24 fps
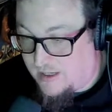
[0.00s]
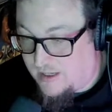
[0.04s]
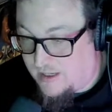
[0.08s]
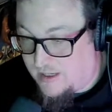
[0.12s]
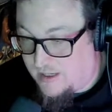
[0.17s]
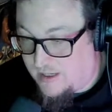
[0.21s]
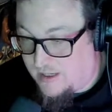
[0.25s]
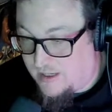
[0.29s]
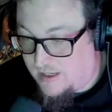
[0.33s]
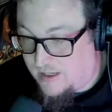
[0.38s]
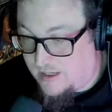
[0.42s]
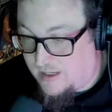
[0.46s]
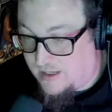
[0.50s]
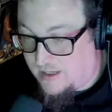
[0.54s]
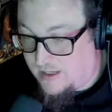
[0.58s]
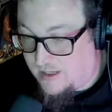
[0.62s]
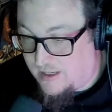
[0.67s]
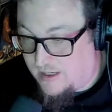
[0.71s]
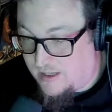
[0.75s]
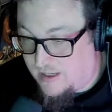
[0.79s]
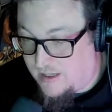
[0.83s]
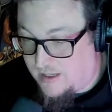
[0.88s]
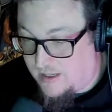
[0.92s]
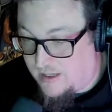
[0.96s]
You can check it
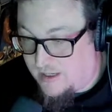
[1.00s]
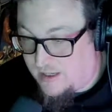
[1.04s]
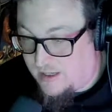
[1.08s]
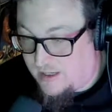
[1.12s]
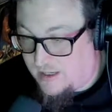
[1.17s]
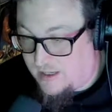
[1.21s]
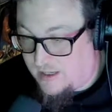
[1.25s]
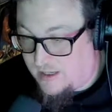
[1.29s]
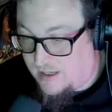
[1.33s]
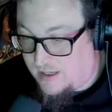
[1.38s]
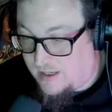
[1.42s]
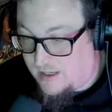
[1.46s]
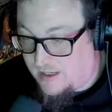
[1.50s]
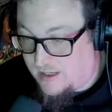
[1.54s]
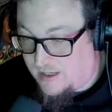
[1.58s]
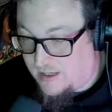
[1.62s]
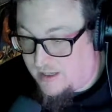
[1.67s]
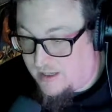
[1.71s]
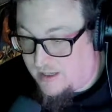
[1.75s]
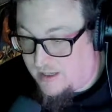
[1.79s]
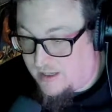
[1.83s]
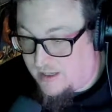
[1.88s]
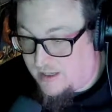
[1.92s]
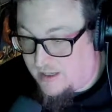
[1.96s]
out there. But
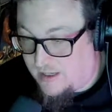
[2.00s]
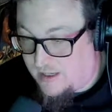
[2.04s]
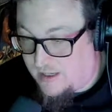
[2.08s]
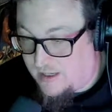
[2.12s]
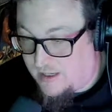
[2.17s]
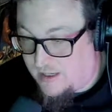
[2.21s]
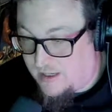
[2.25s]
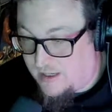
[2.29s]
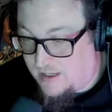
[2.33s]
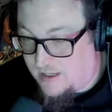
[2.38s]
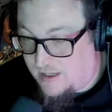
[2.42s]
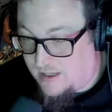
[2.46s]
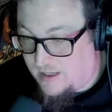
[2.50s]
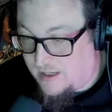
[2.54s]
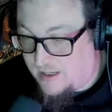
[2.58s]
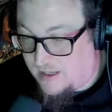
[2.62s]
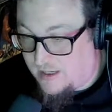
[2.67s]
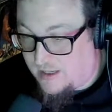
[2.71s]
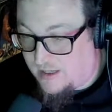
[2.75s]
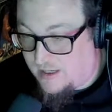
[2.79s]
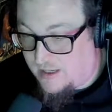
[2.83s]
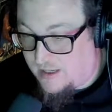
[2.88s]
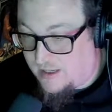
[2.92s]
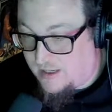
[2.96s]

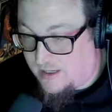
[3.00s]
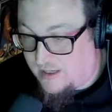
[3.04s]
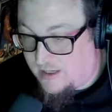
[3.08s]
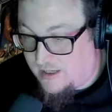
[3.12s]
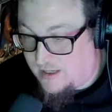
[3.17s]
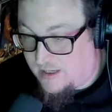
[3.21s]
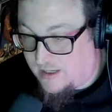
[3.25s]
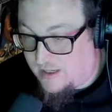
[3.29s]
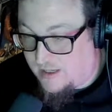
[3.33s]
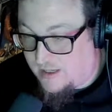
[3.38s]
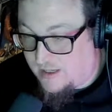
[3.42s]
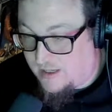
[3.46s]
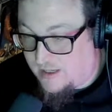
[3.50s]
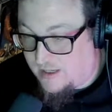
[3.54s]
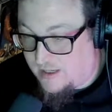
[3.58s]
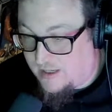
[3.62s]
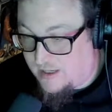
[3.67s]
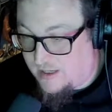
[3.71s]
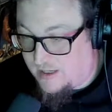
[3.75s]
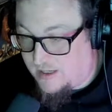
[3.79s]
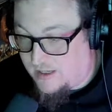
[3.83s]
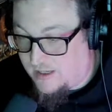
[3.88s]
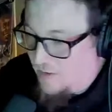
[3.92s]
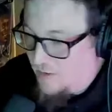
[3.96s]
back to you. You haven't
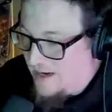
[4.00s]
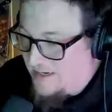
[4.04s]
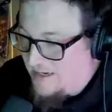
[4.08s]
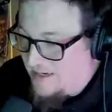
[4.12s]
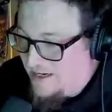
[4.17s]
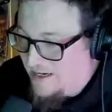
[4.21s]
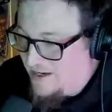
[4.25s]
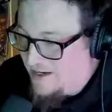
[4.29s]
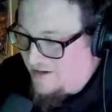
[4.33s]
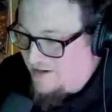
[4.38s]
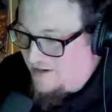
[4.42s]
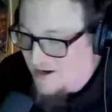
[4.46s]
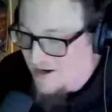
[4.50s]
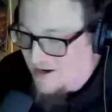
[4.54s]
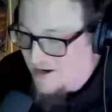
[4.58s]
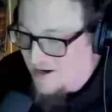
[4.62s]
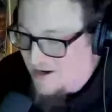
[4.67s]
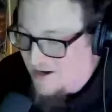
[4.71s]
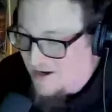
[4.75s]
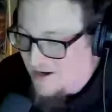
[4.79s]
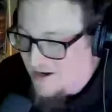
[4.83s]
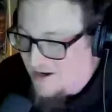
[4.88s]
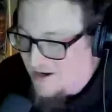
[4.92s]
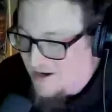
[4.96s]
said anything for a minute, man.
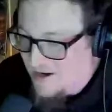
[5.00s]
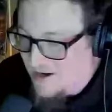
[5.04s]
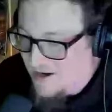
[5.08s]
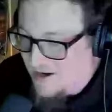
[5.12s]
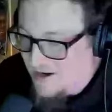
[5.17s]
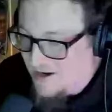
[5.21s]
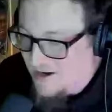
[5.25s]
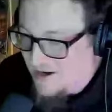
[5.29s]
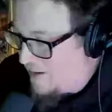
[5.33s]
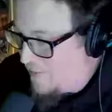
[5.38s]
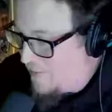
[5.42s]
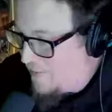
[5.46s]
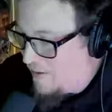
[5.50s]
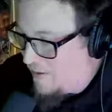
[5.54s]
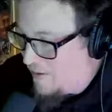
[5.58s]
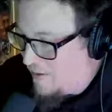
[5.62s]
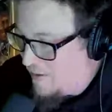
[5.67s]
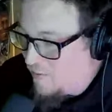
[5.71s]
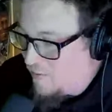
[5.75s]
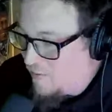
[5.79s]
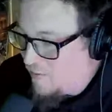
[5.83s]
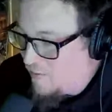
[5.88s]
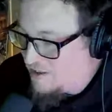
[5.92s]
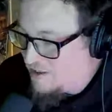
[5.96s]
What else you want to say
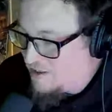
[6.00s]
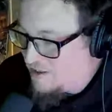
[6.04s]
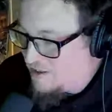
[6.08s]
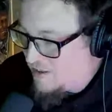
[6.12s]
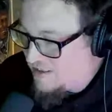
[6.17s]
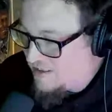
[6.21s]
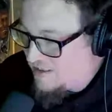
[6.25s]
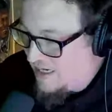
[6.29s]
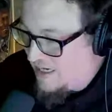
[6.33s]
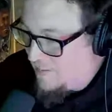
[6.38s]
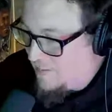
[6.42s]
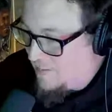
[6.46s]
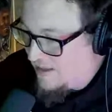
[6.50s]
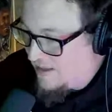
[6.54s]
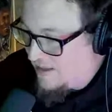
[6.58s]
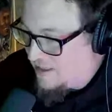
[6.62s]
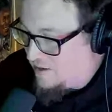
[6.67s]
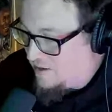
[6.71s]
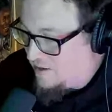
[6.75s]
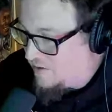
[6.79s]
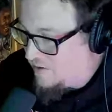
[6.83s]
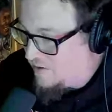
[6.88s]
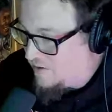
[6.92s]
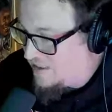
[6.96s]
about the new single, man?